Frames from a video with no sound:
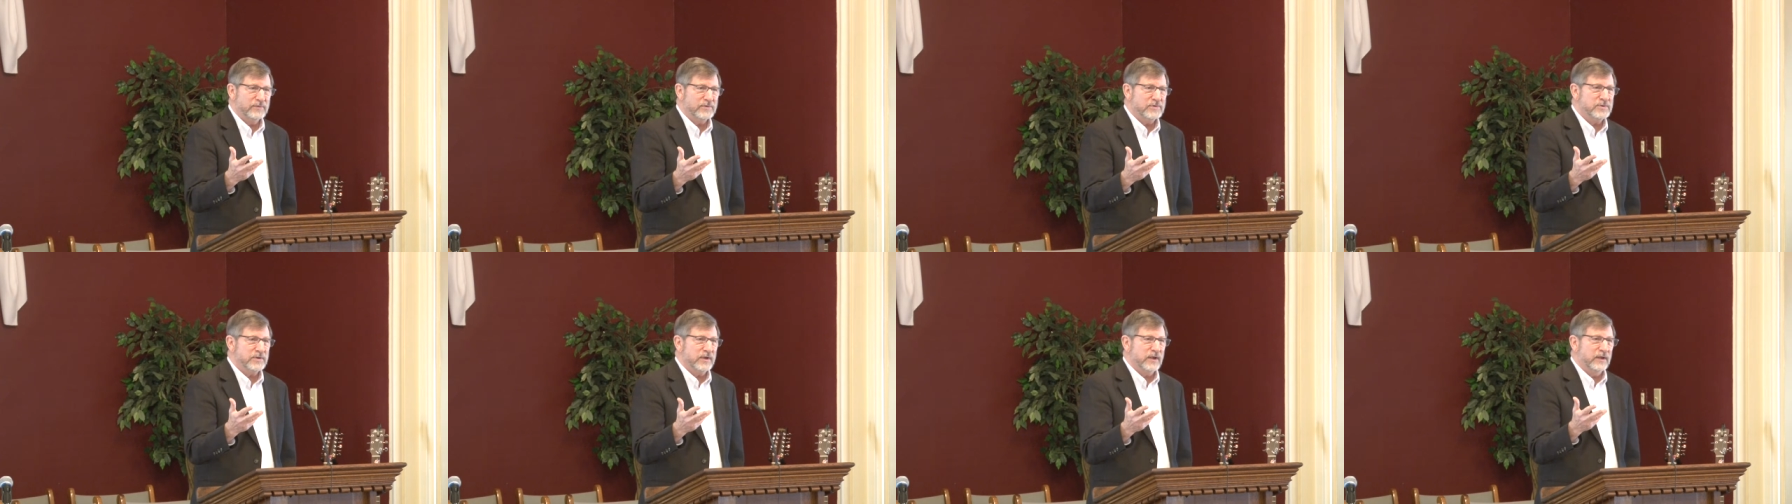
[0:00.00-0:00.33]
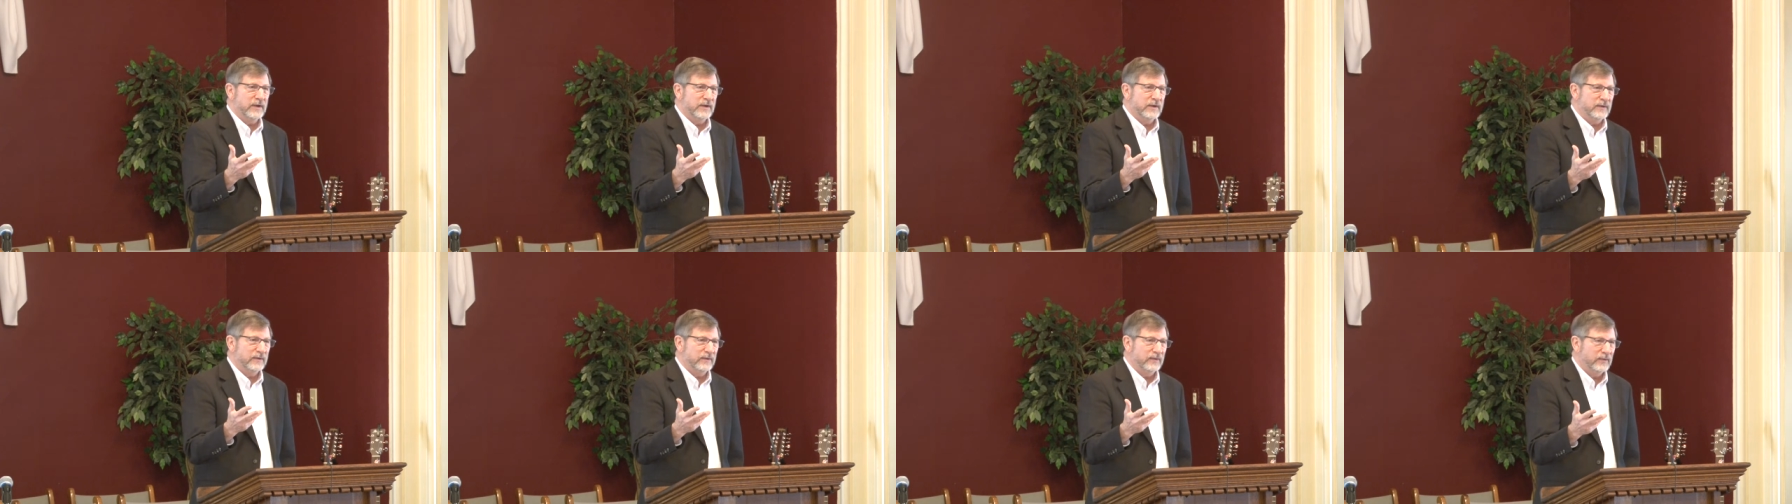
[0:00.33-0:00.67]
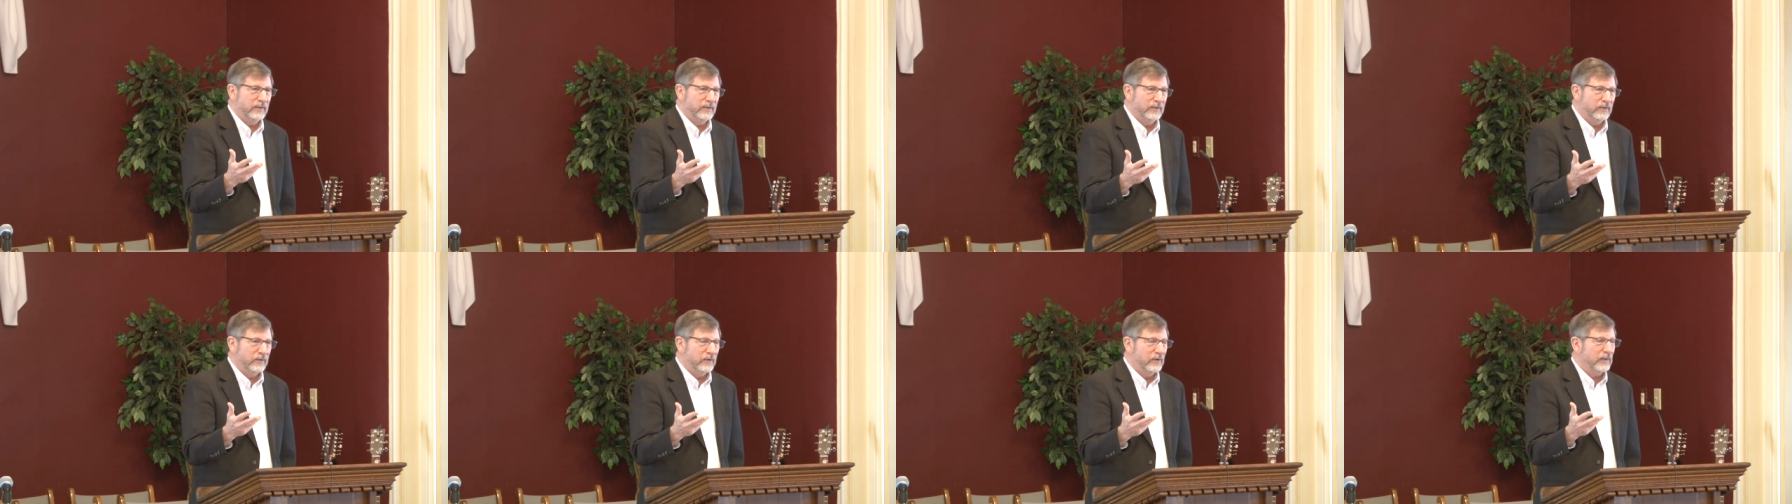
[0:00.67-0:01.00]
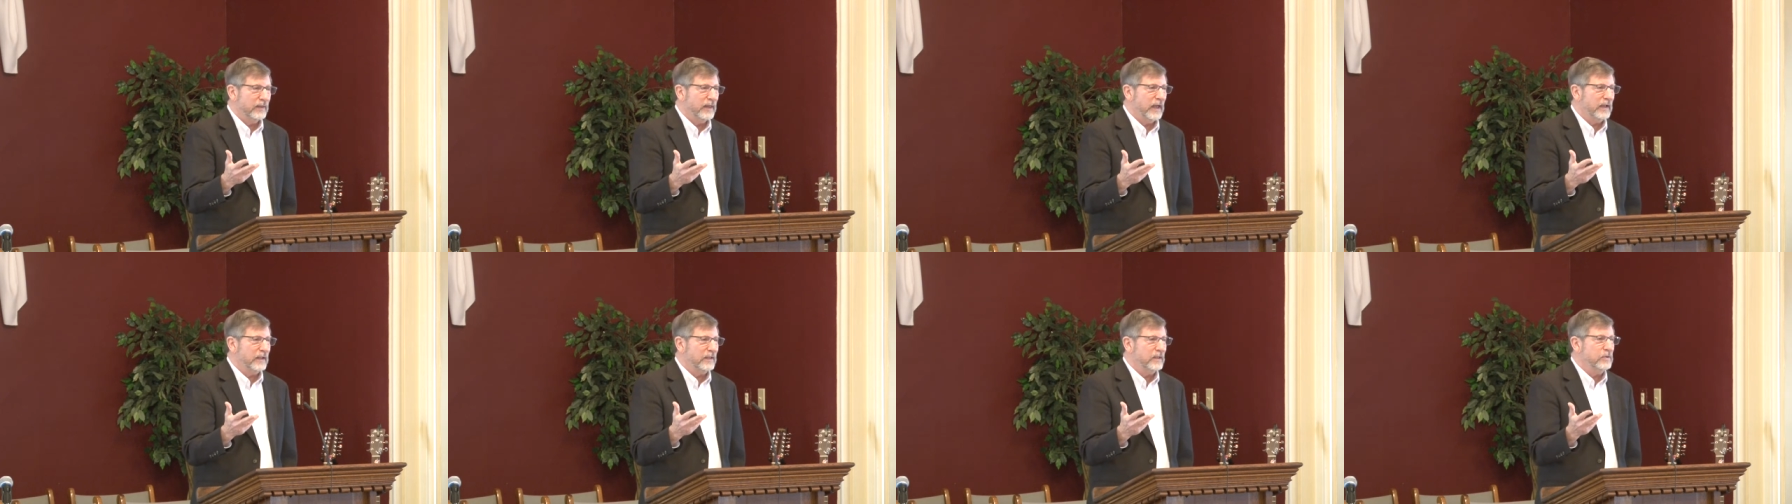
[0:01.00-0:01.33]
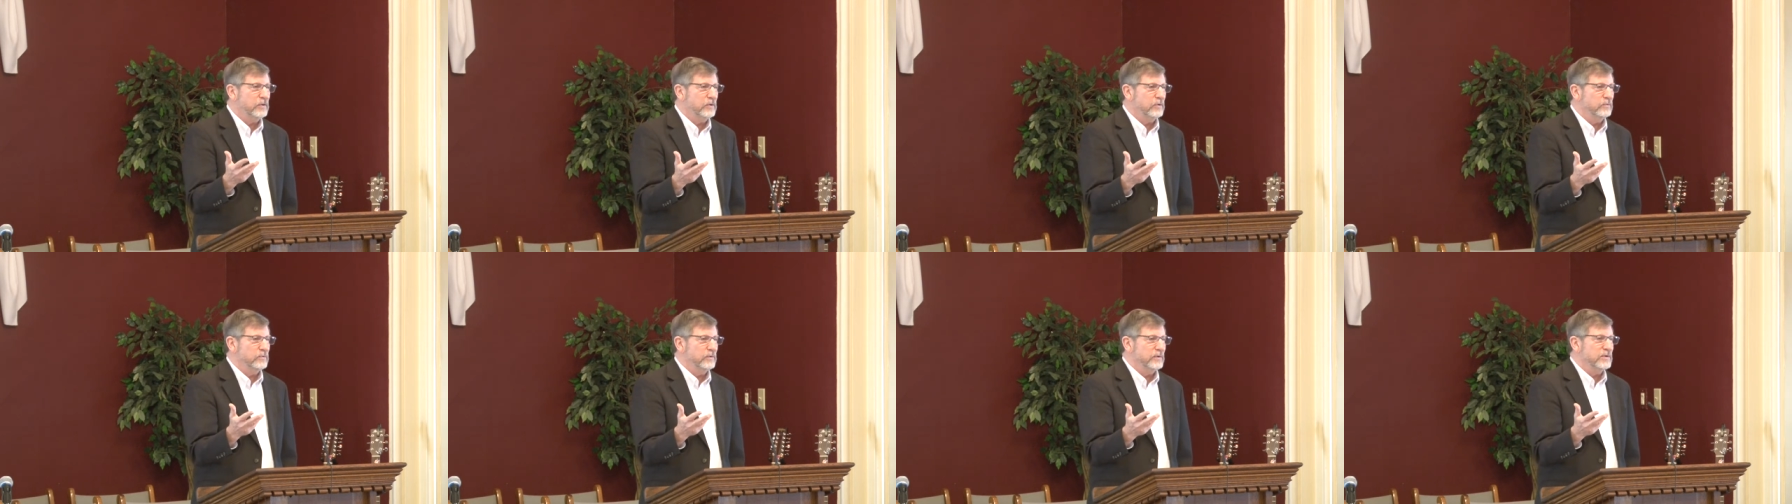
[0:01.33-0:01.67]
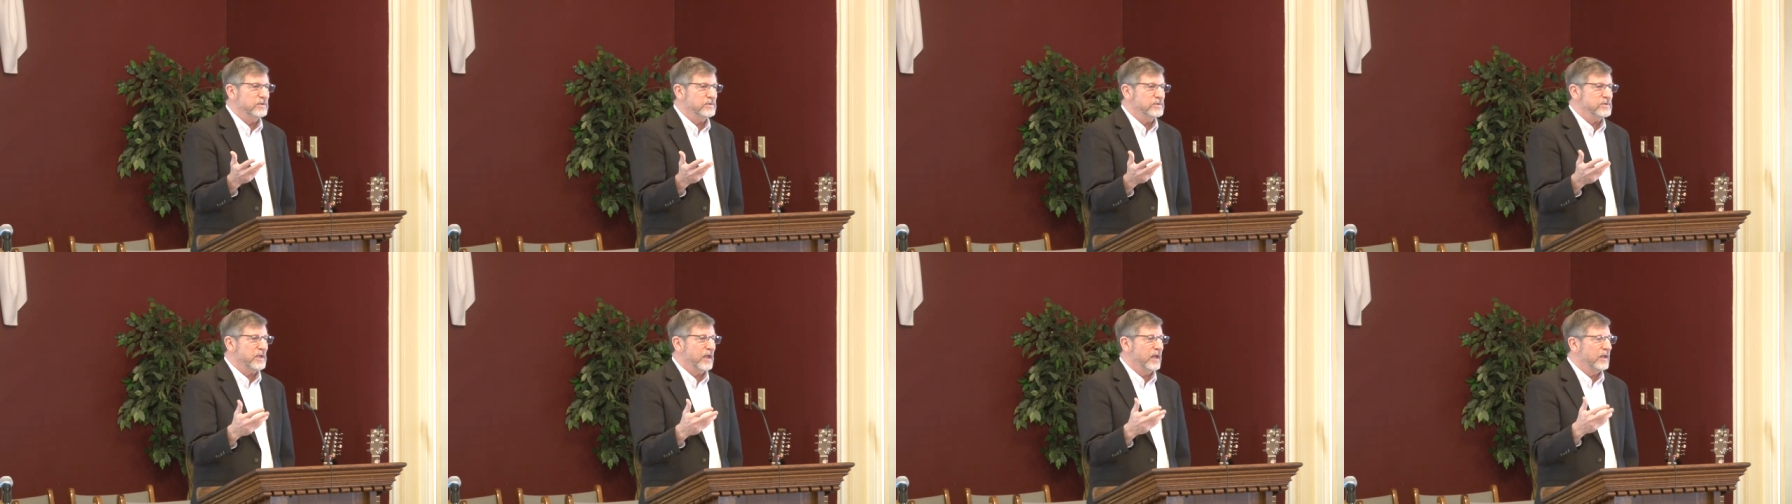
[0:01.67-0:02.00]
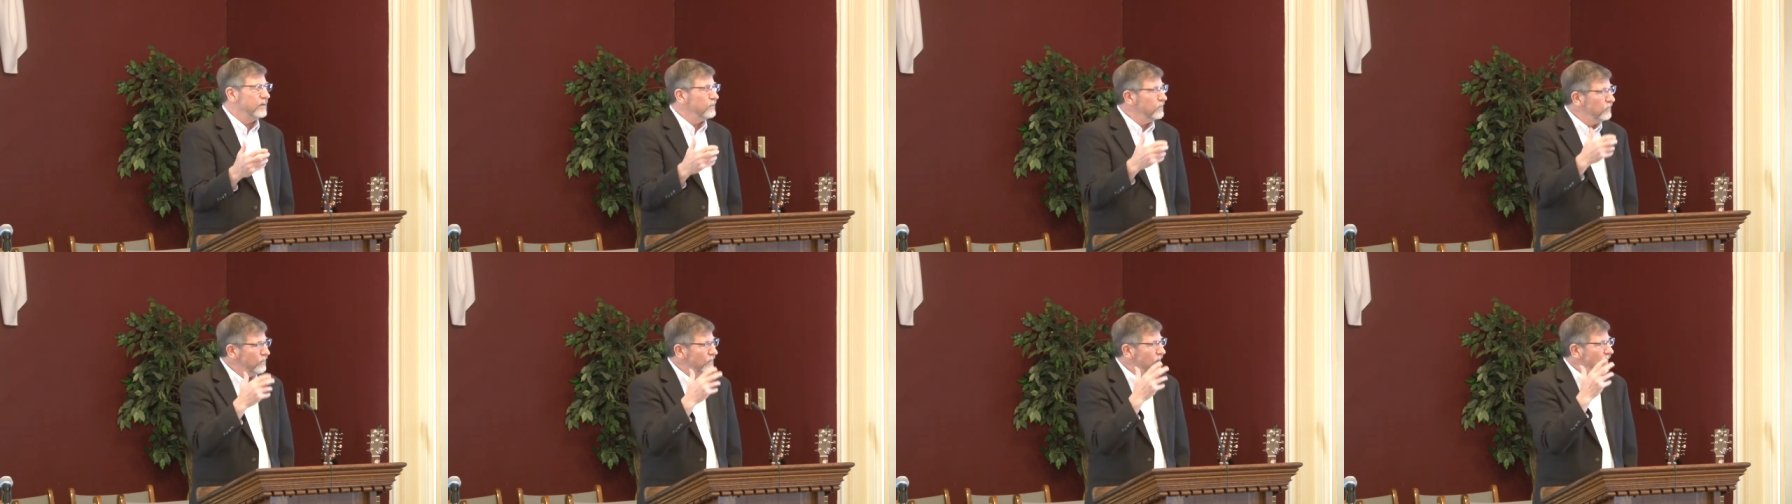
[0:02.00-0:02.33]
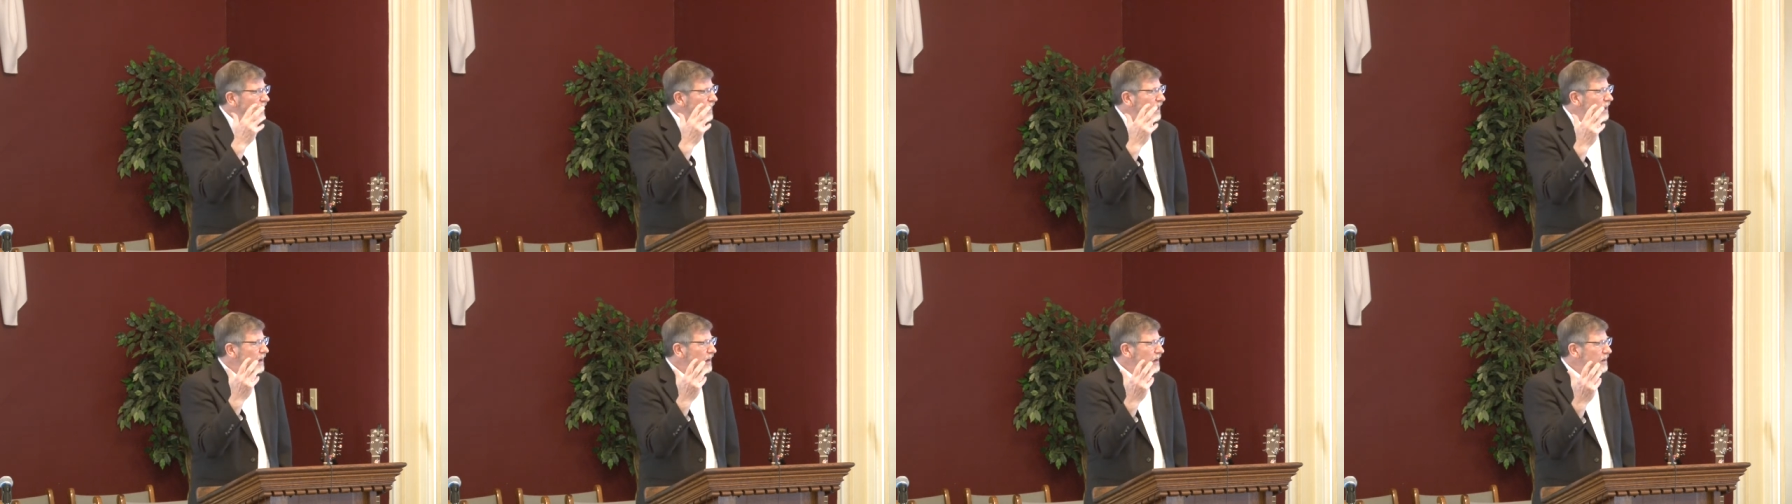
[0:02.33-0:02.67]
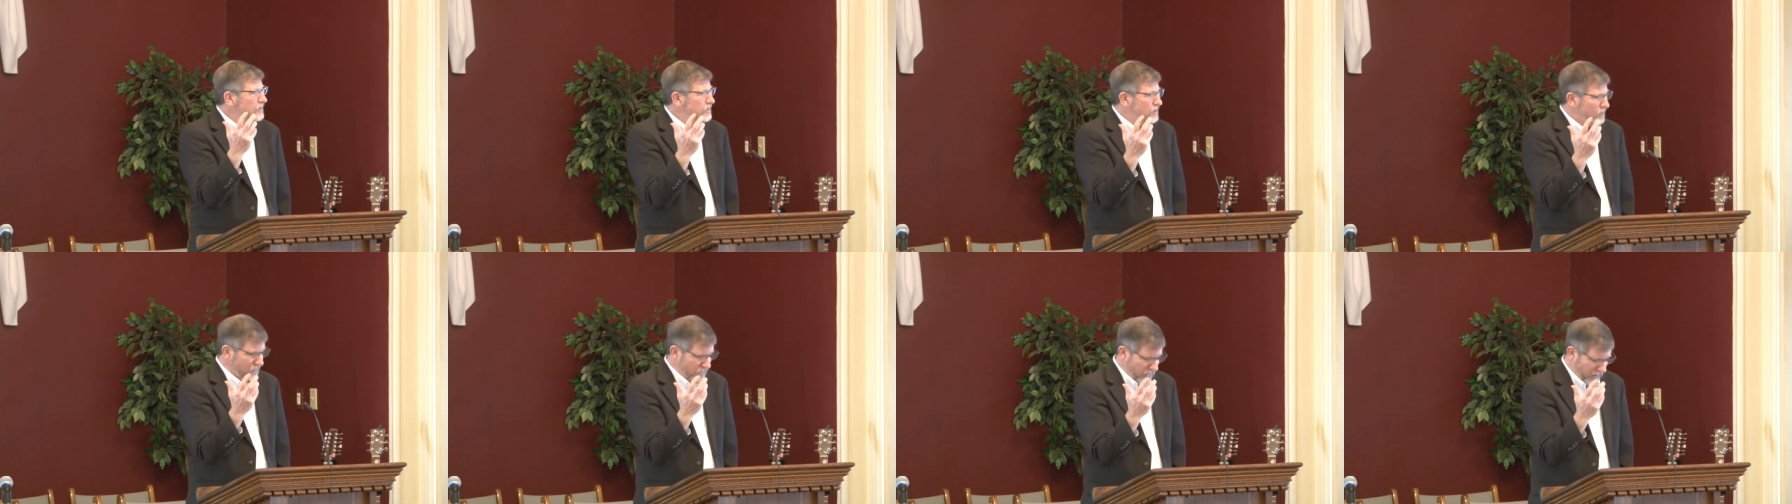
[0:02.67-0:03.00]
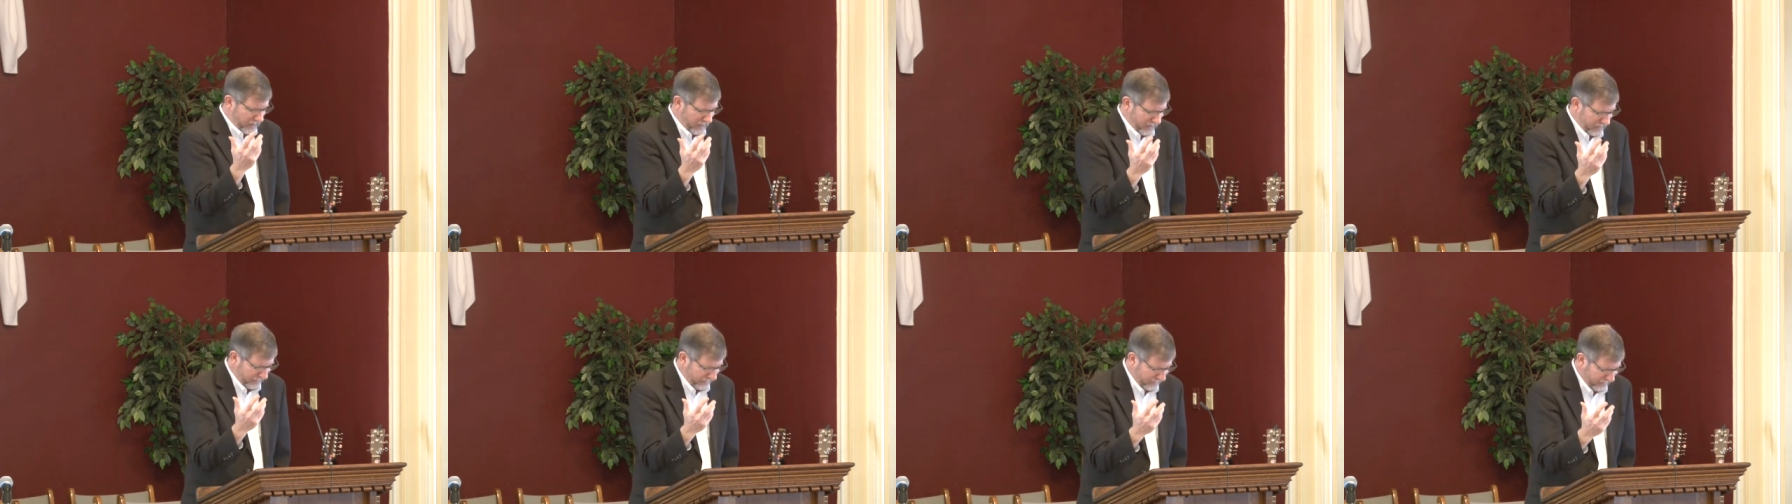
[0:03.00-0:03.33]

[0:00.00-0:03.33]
of a sudden, all that cuteness kind of fades away.